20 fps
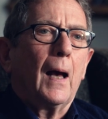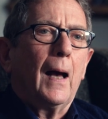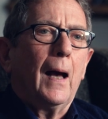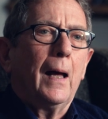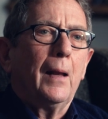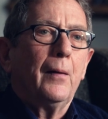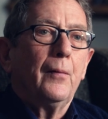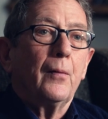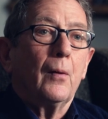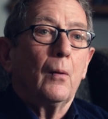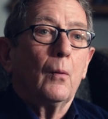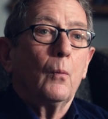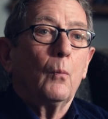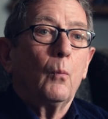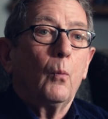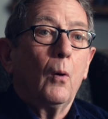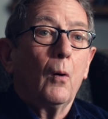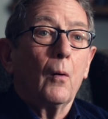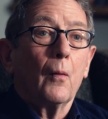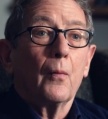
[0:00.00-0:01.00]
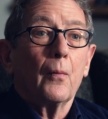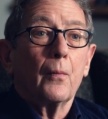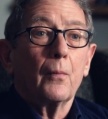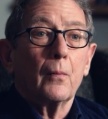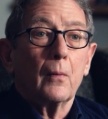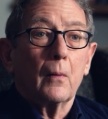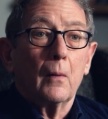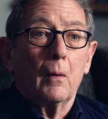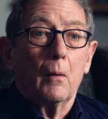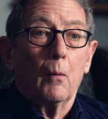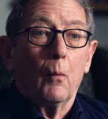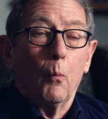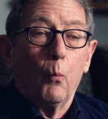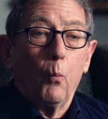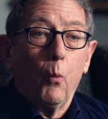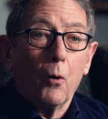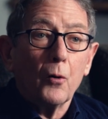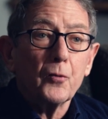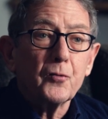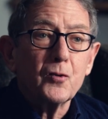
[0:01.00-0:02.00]
And what
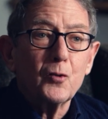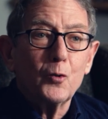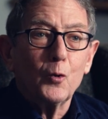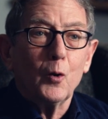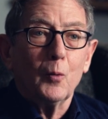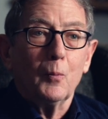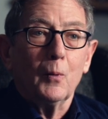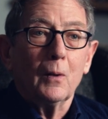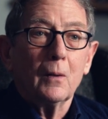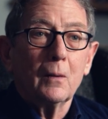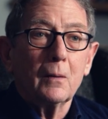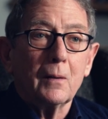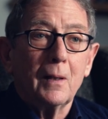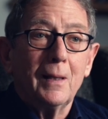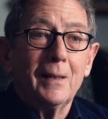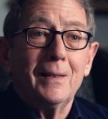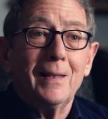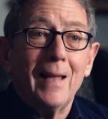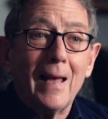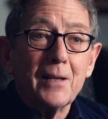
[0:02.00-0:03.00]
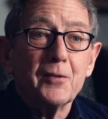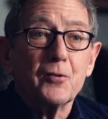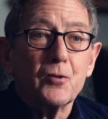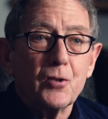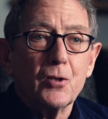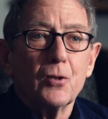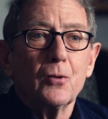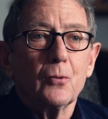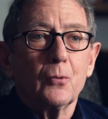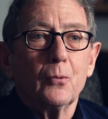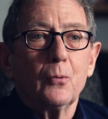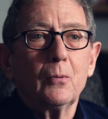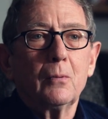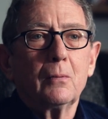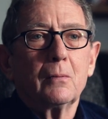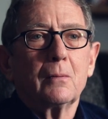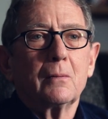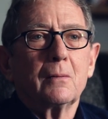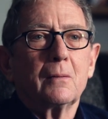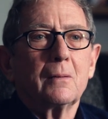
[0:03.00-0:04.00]
was normal led to
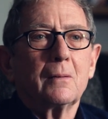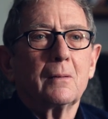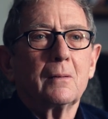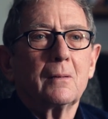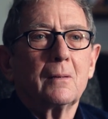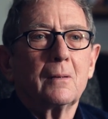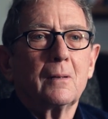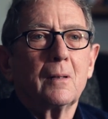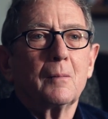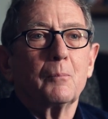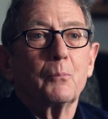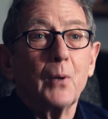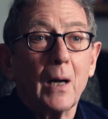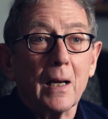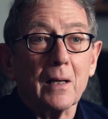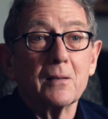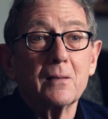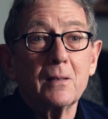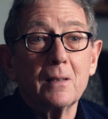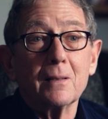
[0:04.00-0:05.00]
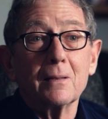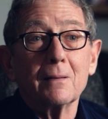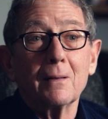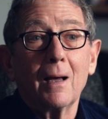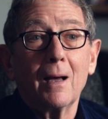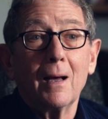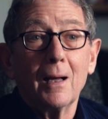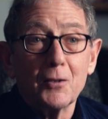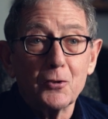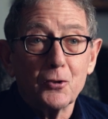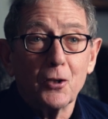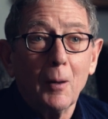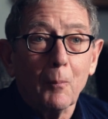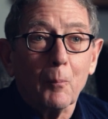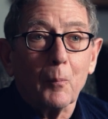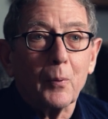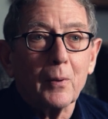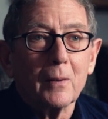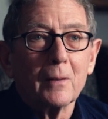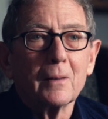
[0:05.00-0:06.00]
Brexit and
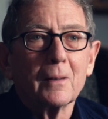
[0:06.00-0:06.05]
Trump.